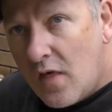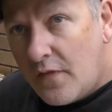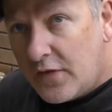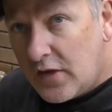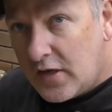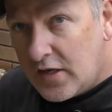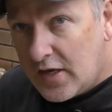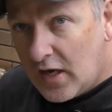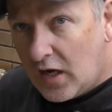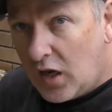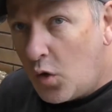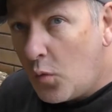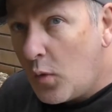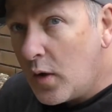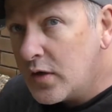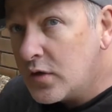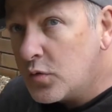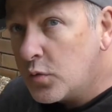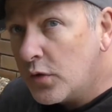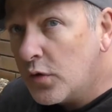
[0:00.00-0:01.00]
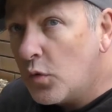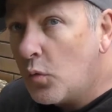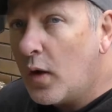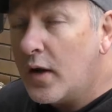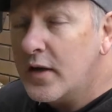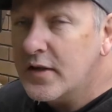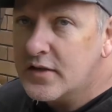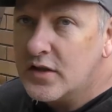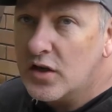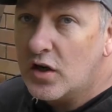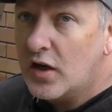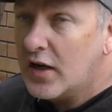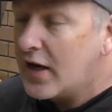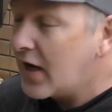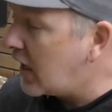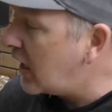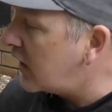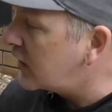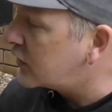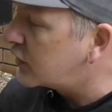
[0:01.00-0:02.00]
The yellow ones were the ones that I
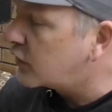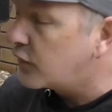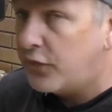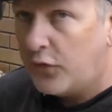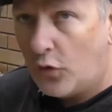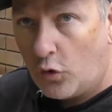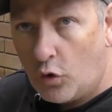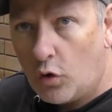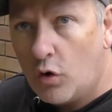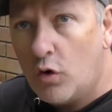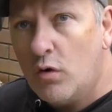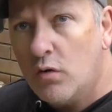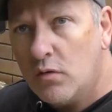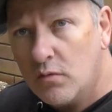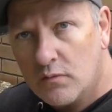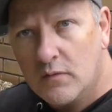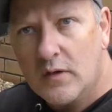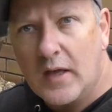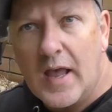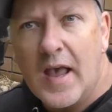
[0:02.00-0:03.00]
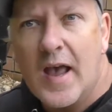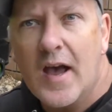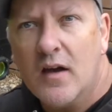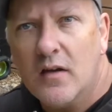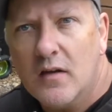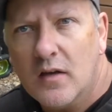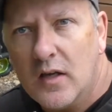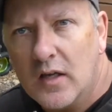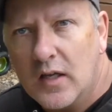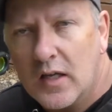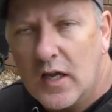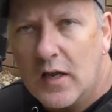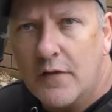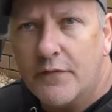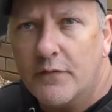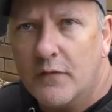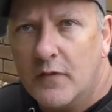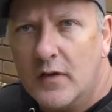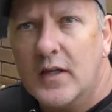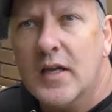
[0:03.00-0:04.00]
asked for,
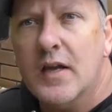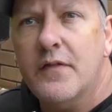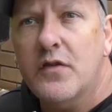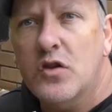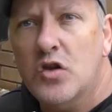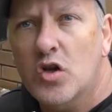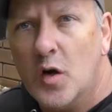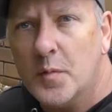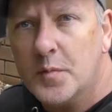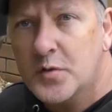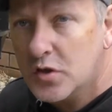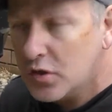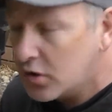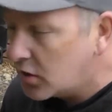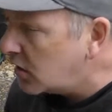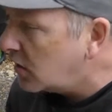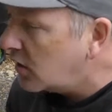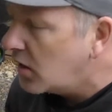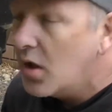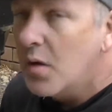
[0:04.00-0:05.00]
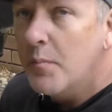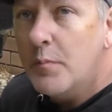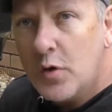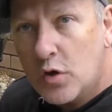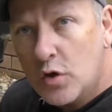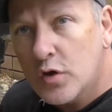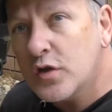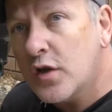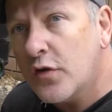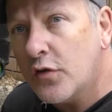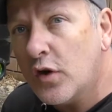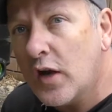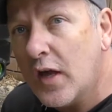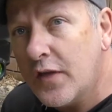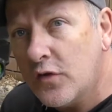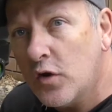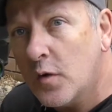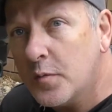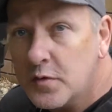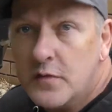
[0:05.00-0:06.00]
if given the option, because I thought I
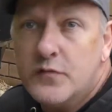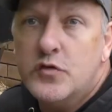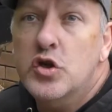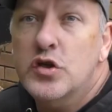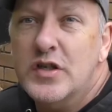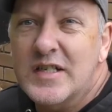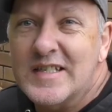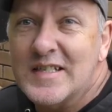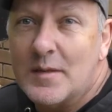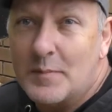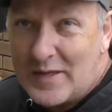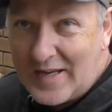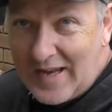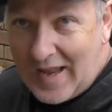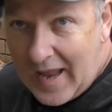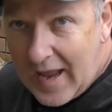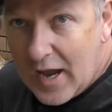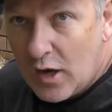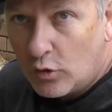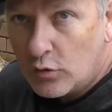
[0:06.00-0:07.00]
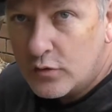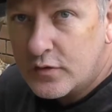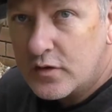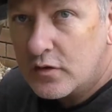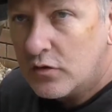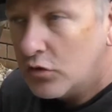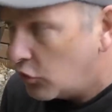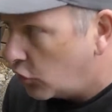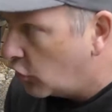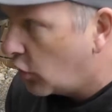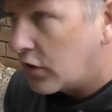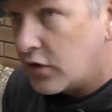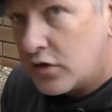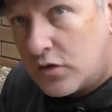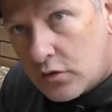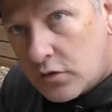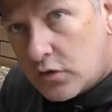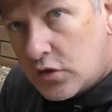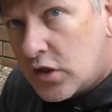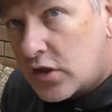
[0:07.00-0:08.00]
had the option of choosing something else, not
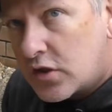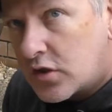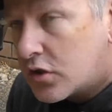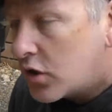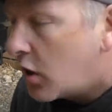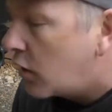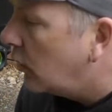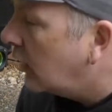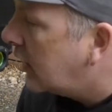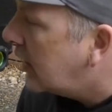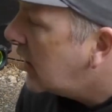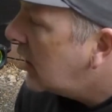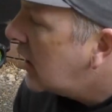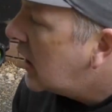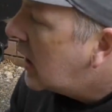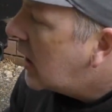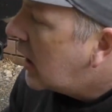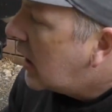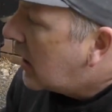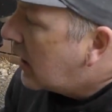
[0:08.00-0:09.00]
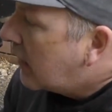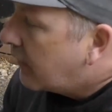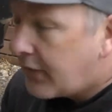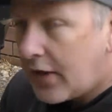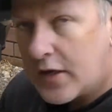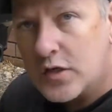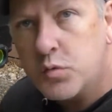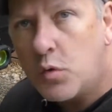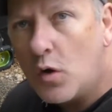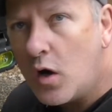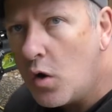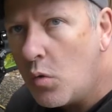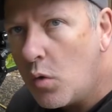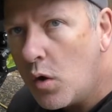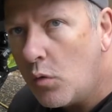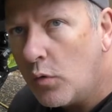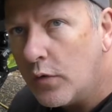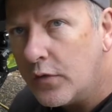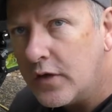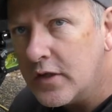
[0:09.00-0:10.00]
just solely. That's why I
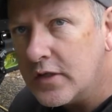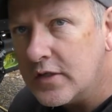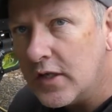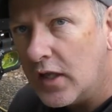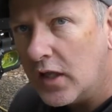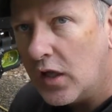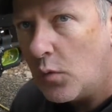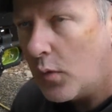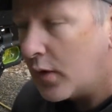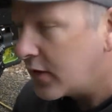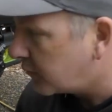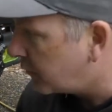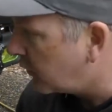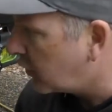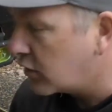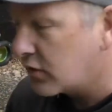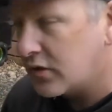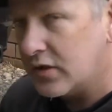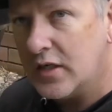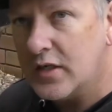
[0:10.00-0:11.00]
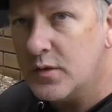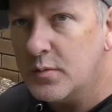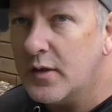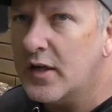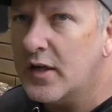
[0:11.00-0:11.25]
went with these yellow ones, because these were